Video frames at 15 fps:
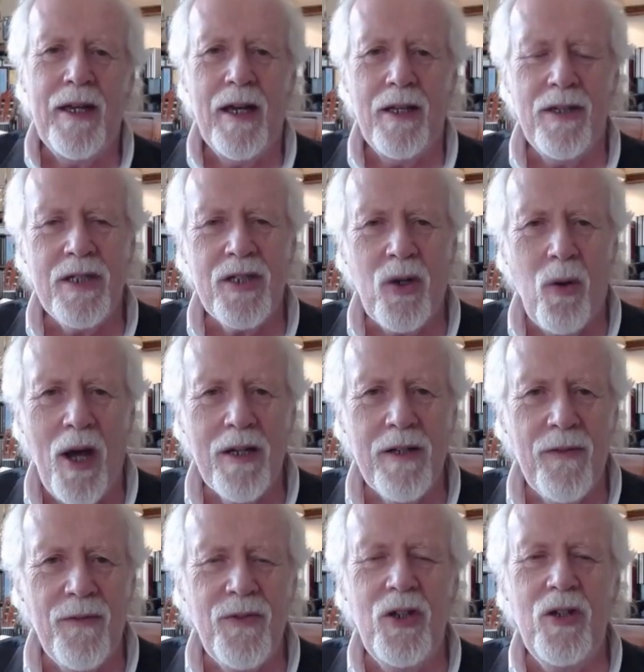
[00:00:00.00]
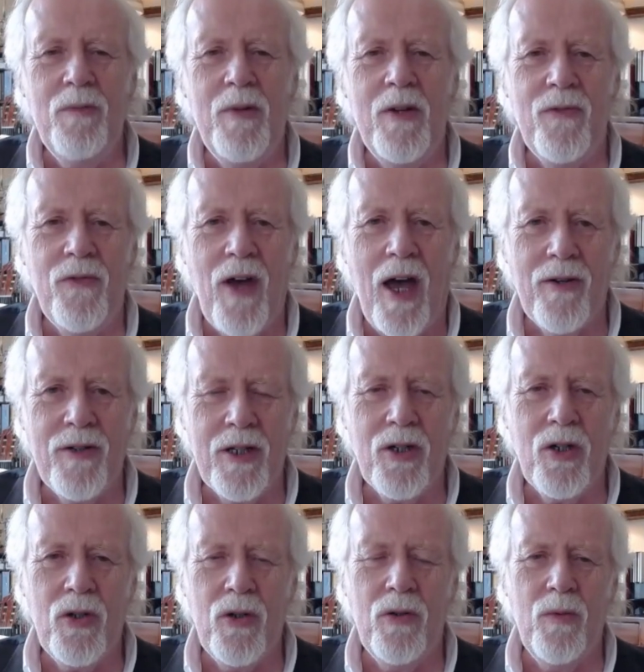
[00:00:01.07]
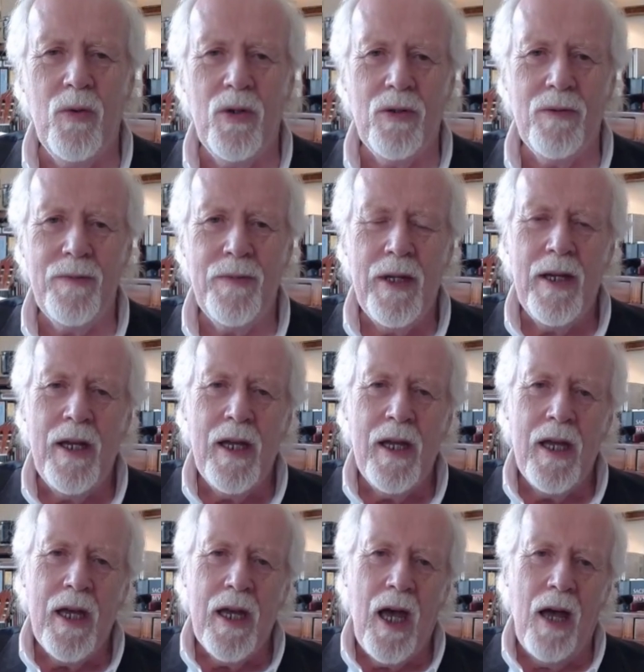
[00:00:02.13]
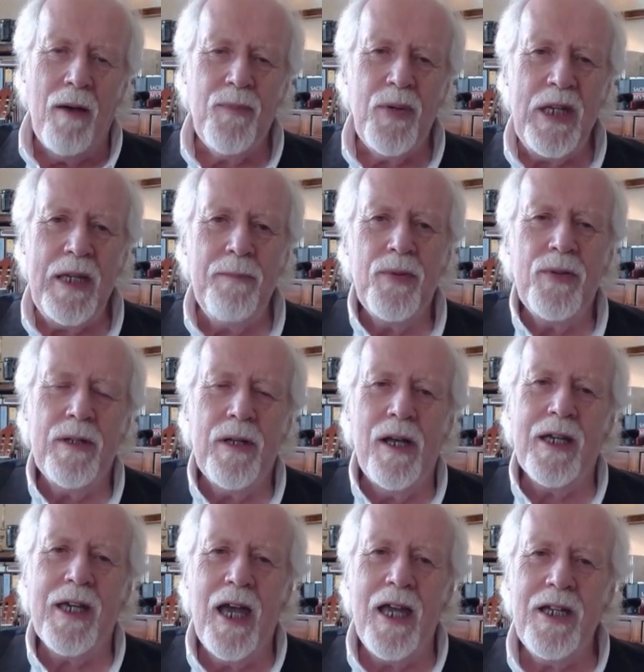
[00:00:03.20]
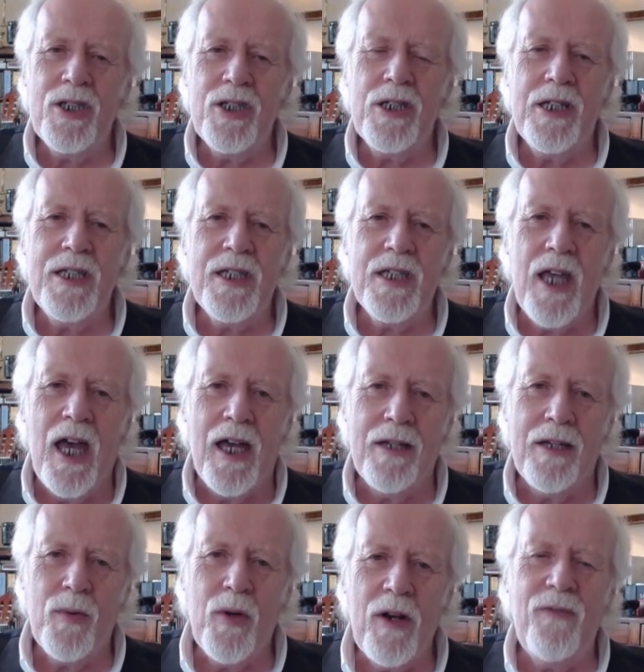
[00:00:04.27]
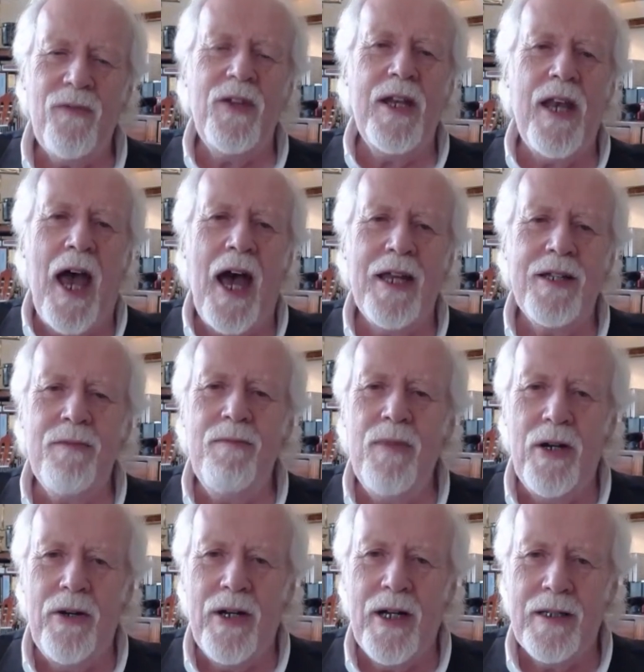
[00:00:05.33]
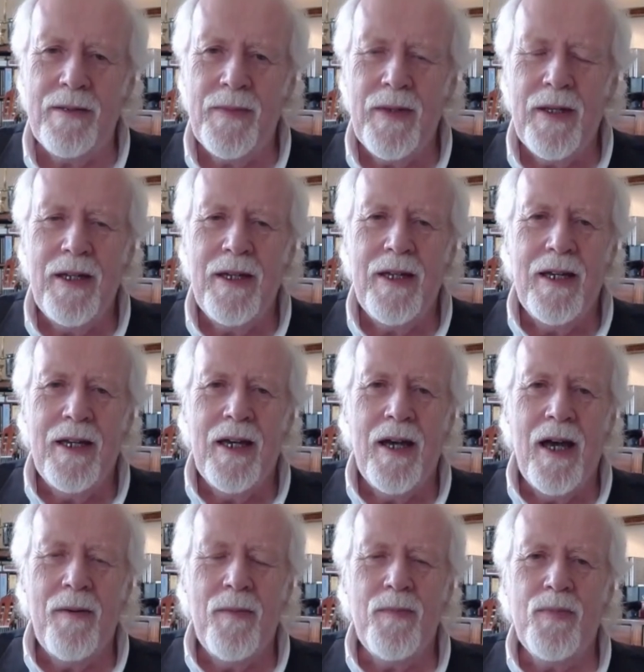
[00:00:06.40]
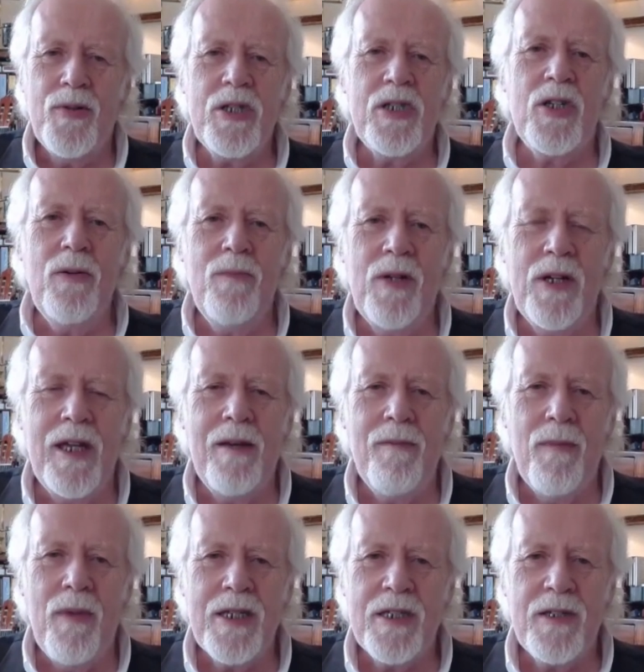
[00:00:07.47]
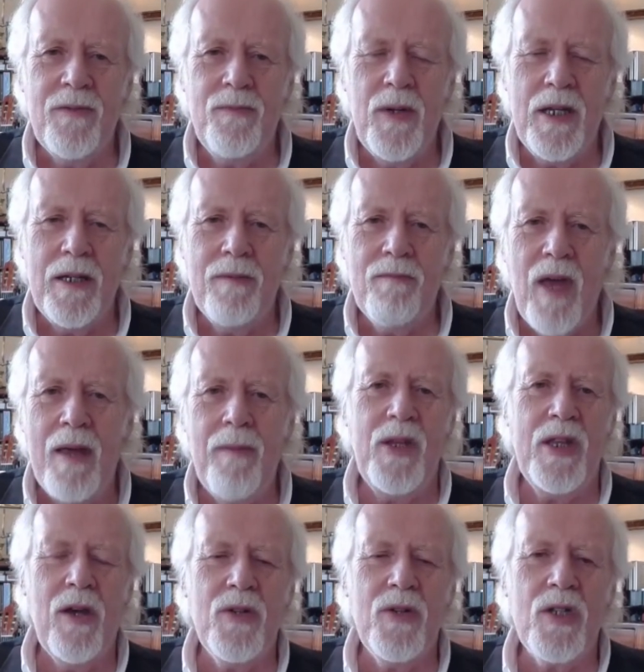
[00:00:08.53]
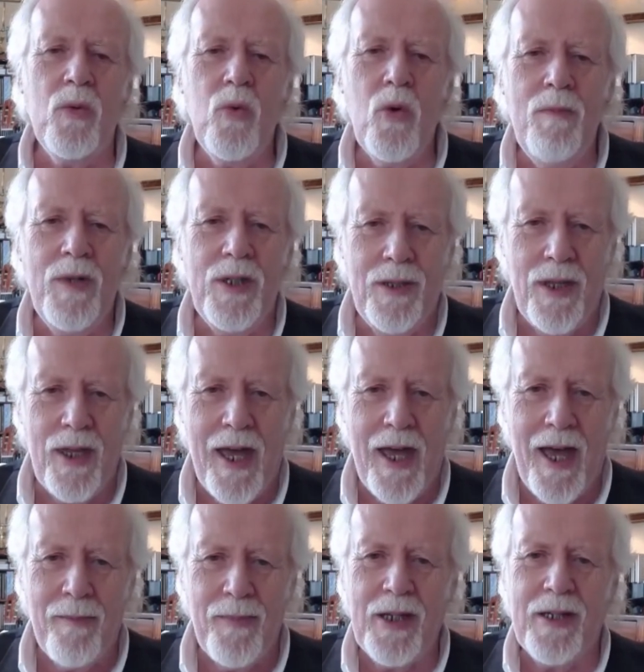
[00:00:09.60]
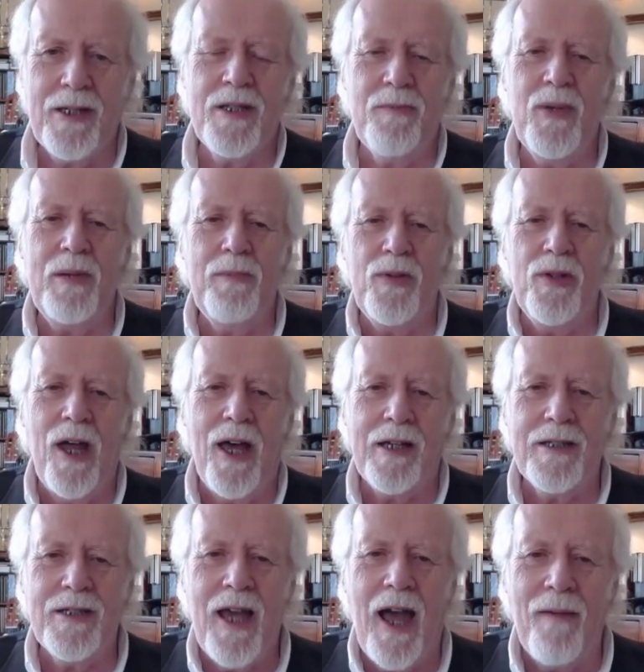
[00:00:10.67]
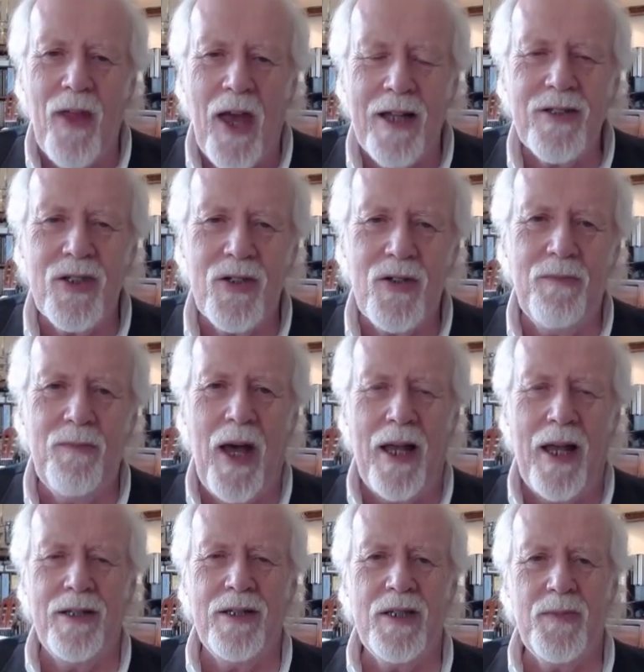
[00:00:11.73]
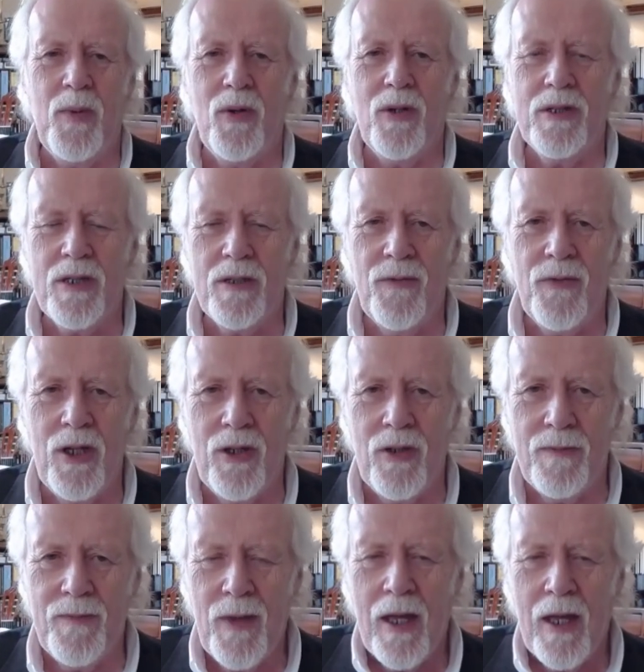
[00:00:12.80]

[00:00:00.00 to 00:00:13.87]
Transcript: And there's quite a few been found in Cornwall. And people occasionally said, well, if it had a mirror, presumably it must have been, maybe there was a woman there, because people like to have that sort of balanced point of view.